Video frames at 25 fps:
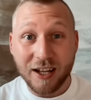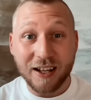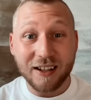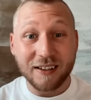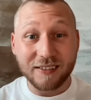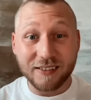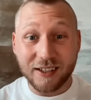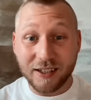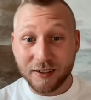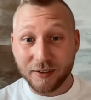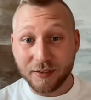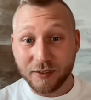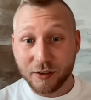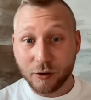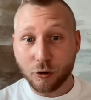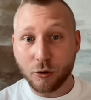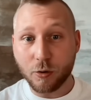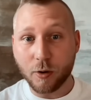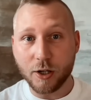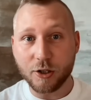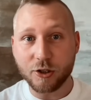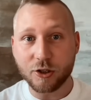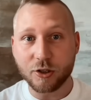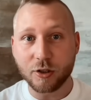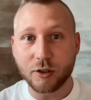That is a
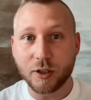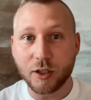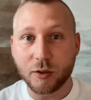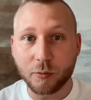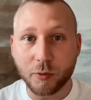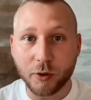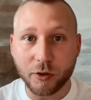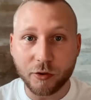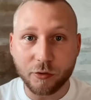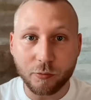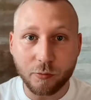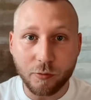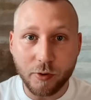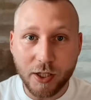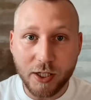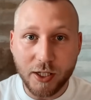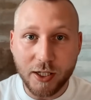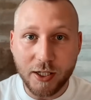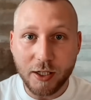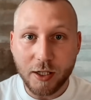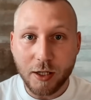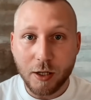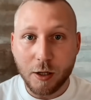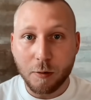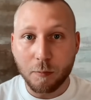question that was
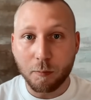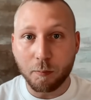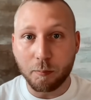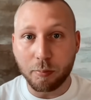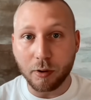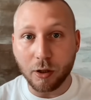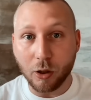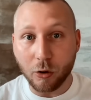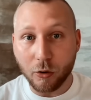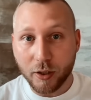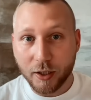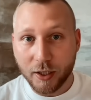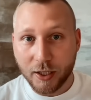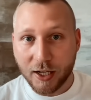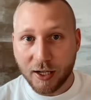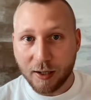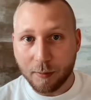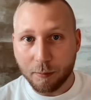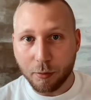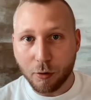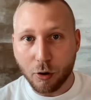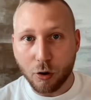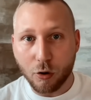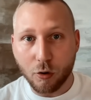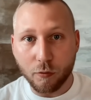really blowing up
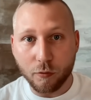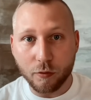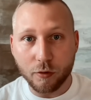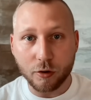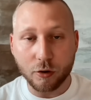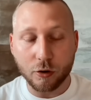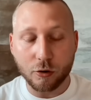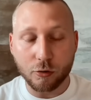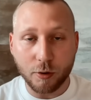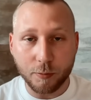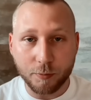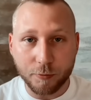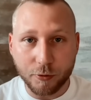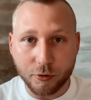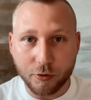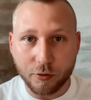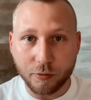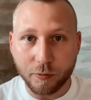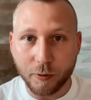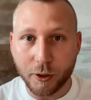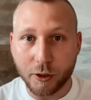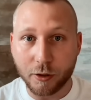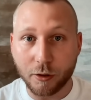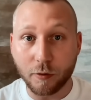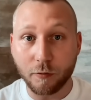over crypto
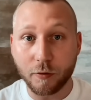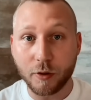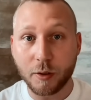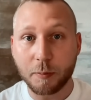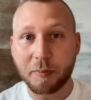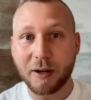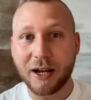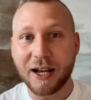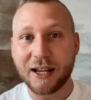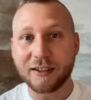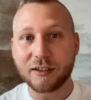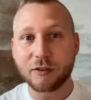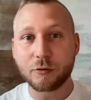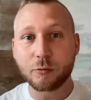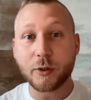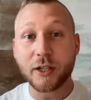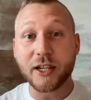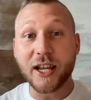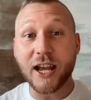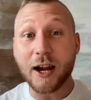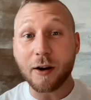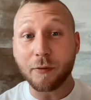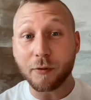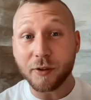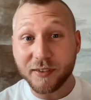Twitter over the past week,
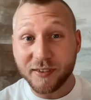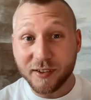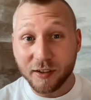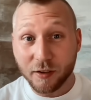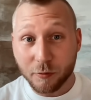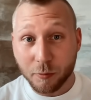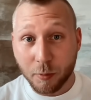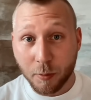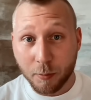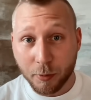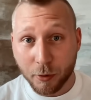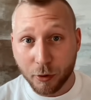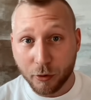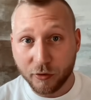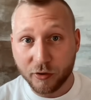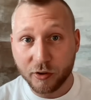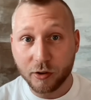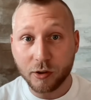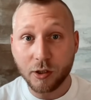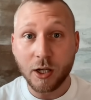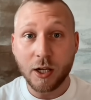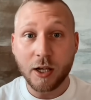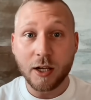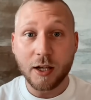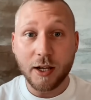ever since proposal
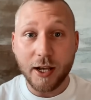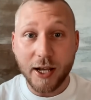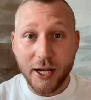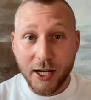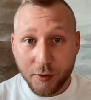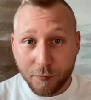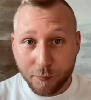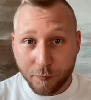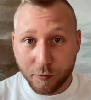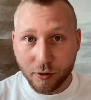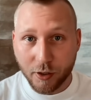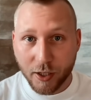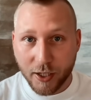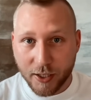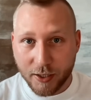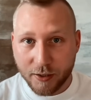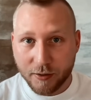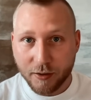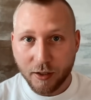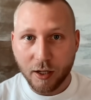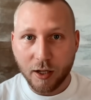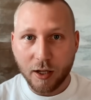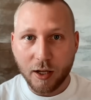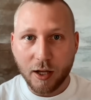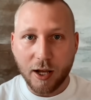848
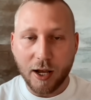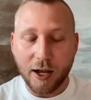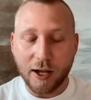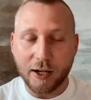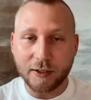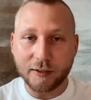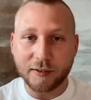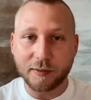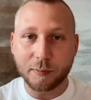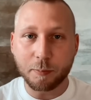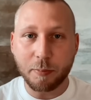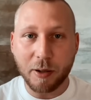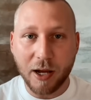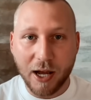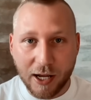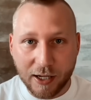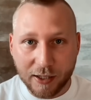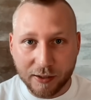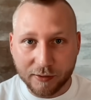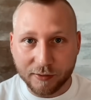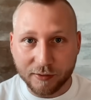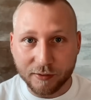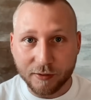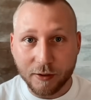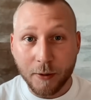has
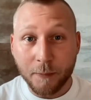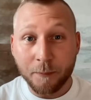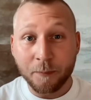passed.